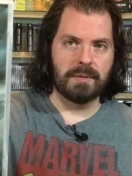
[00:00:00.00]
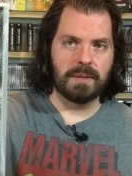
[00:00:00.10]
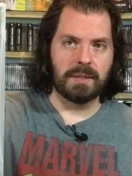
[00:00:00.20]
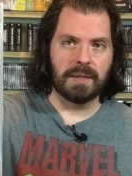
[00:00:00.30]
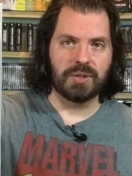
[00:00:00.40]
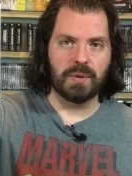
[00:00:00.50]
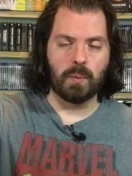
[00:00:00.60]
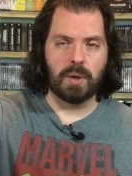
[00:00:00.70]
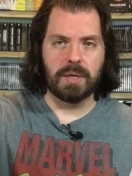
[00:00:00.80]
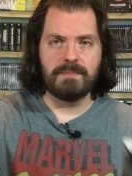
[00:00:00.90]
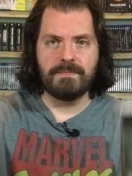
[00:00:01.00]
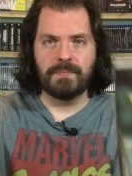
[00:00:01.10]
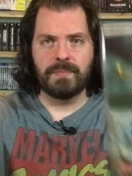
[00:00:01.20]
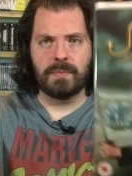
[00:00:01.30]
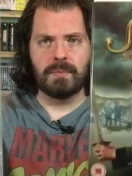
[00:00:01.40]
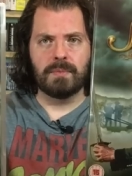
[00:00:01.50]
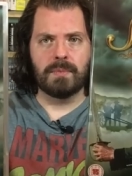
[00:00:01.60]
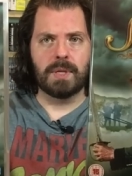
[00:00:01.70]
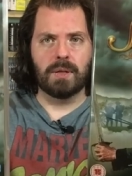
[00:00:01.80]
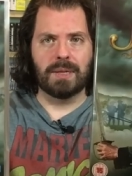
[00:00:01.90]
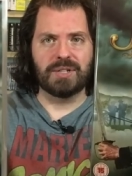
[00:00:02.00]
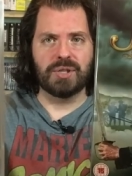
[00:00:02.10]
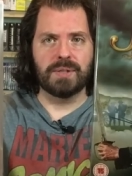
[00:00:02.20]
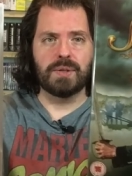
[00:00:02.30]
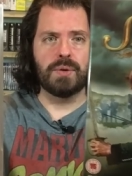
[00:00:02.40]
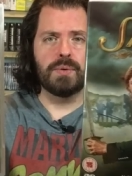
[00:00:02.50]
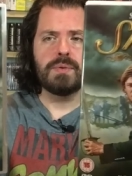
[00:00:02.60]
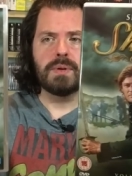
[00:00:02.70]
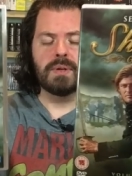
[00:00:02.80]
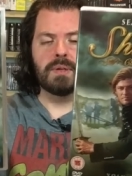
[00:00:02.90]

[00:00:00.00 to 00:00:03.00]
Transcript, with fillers: Collection 1. Collection 2.